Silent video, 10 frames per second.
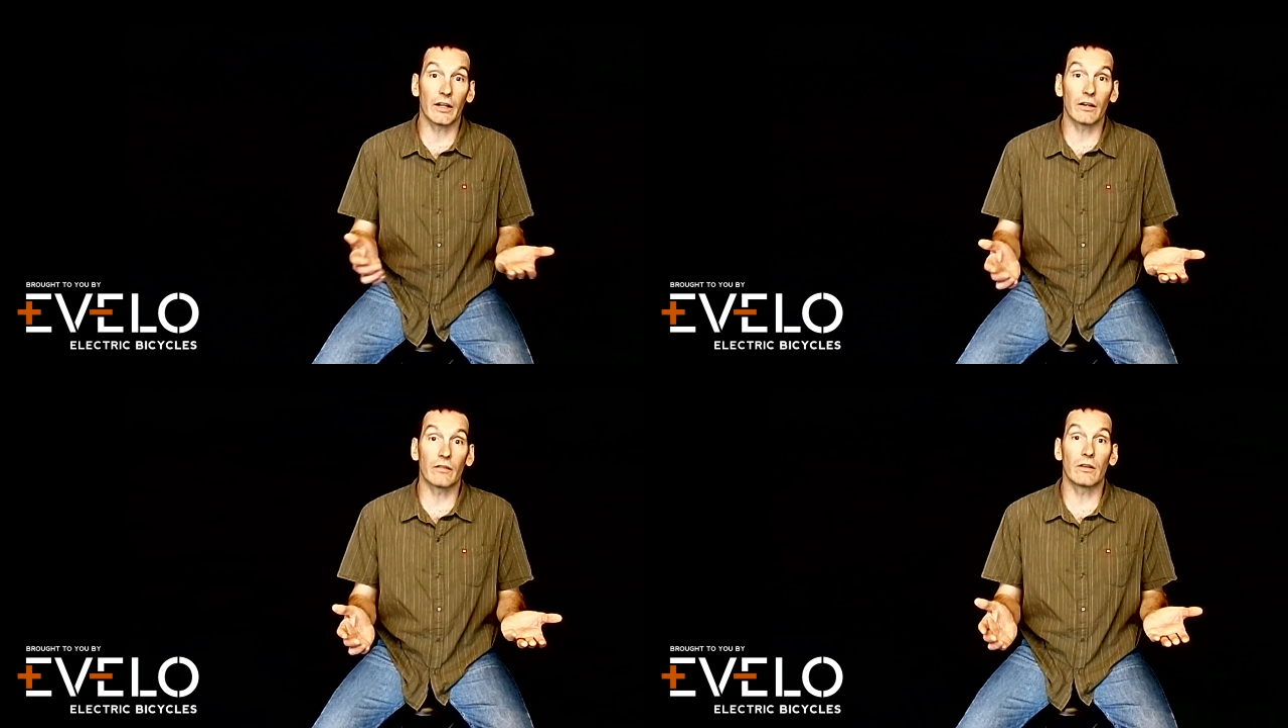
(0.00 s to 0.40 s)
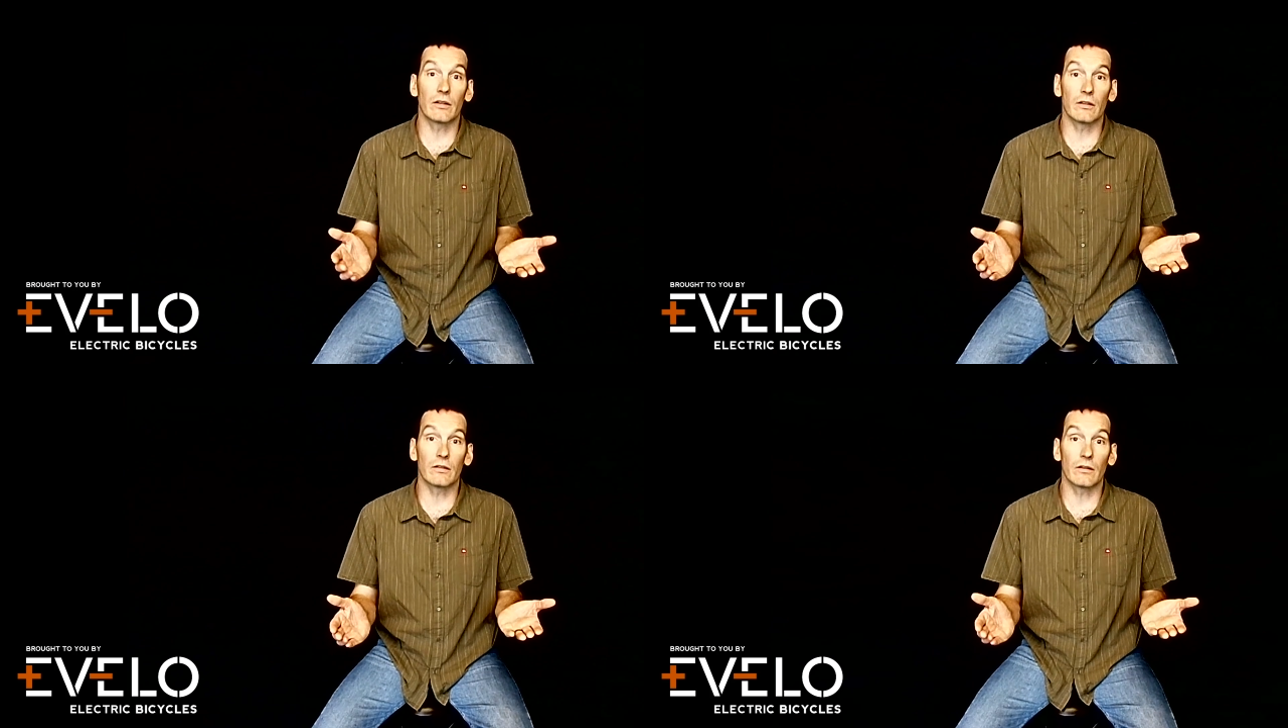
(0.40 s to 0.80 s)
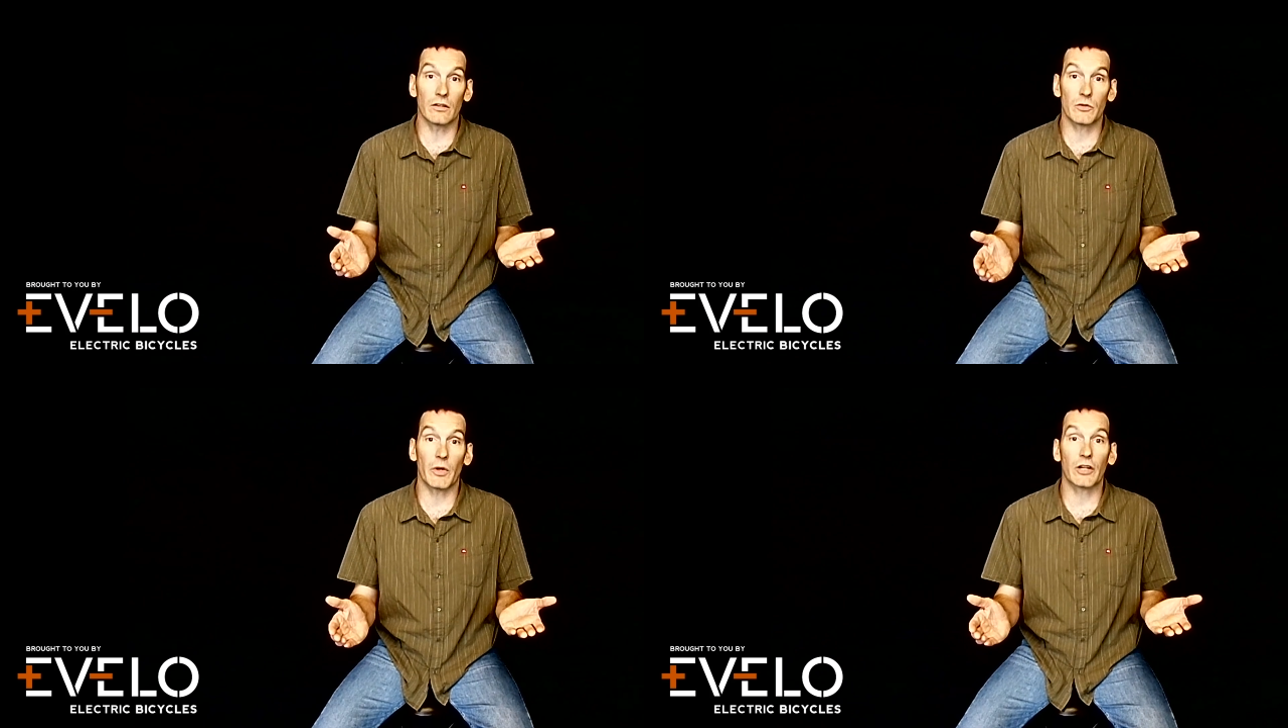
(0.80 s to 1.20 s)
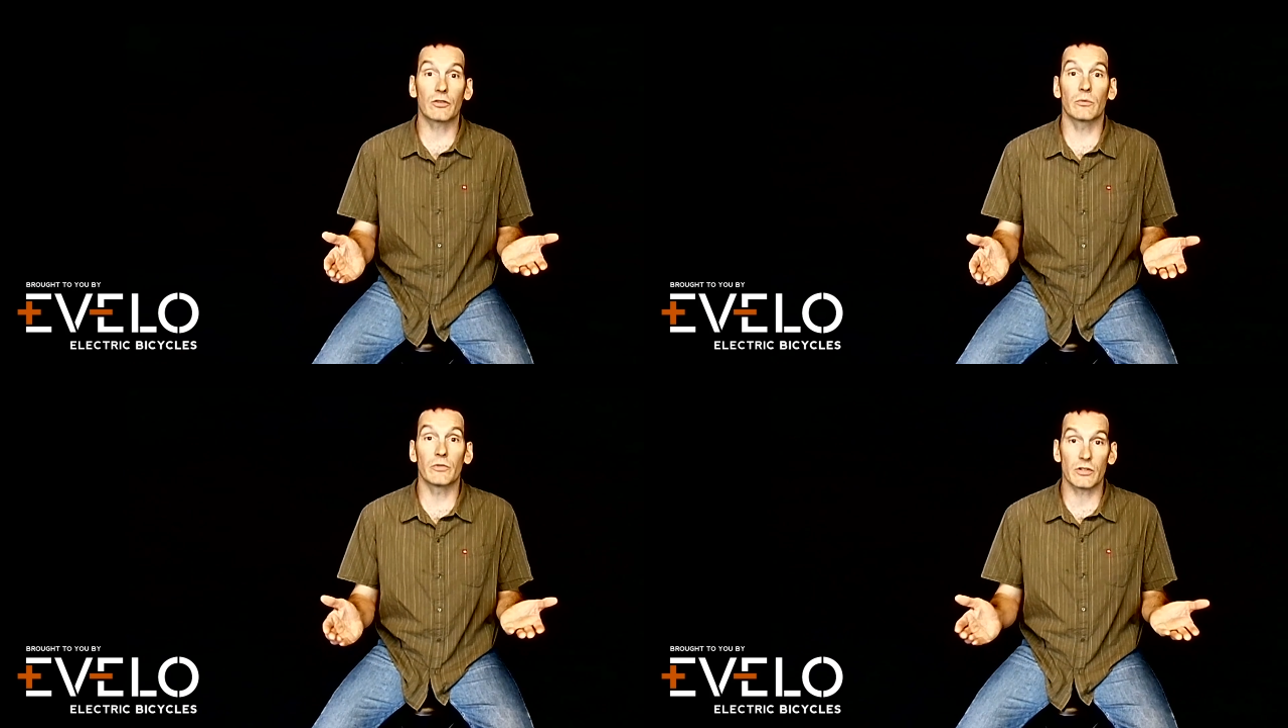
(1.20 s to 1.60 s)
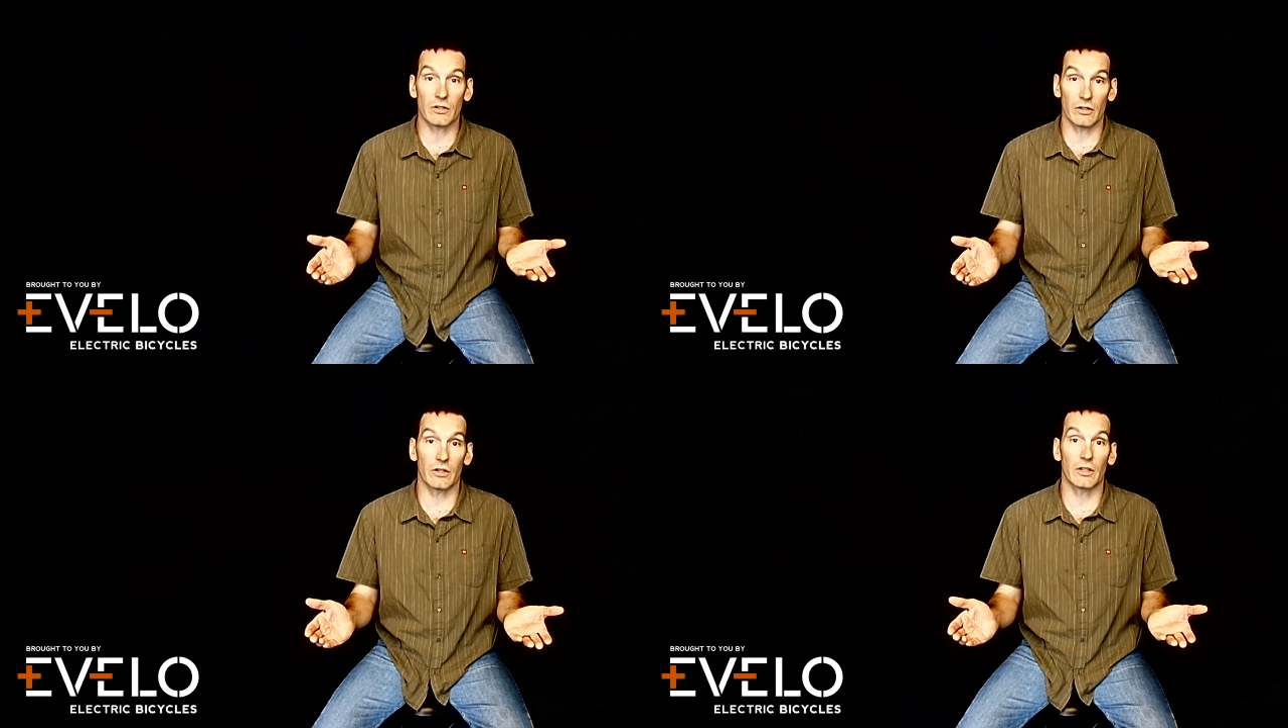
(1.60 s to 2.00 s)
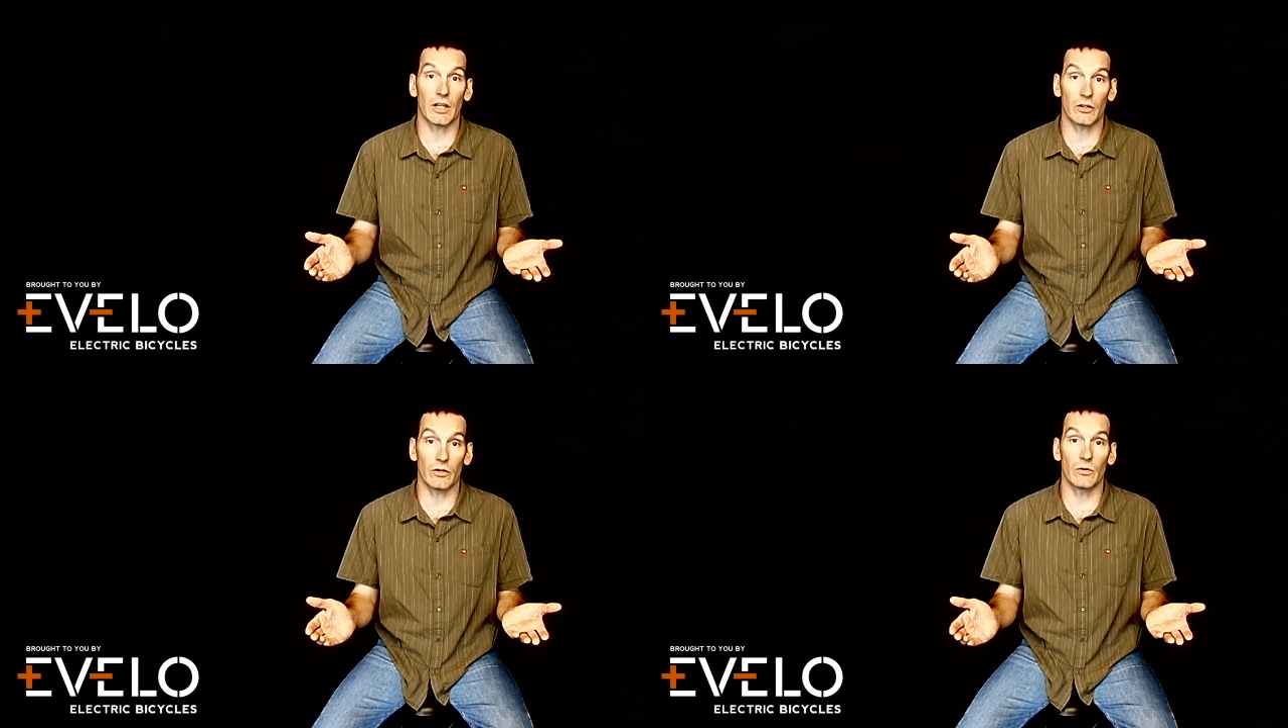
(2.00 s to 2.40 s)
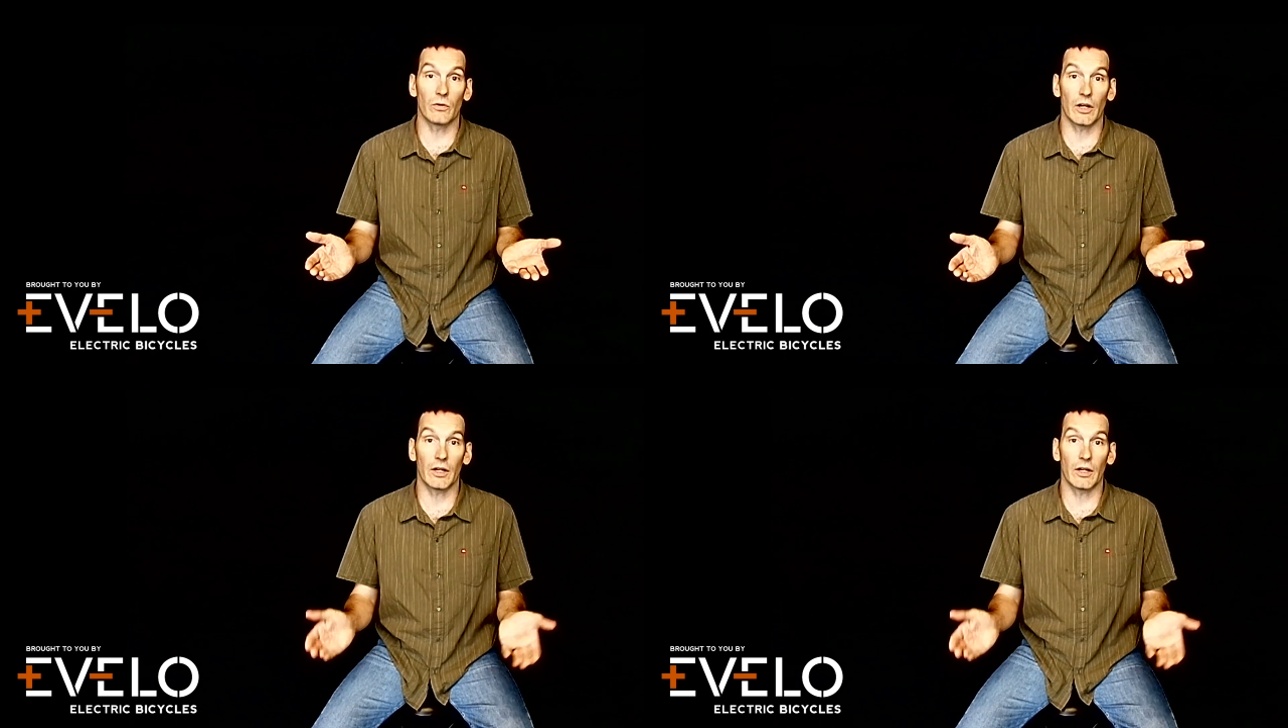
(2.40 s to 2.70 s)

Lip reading: end of the spectrum is going to get you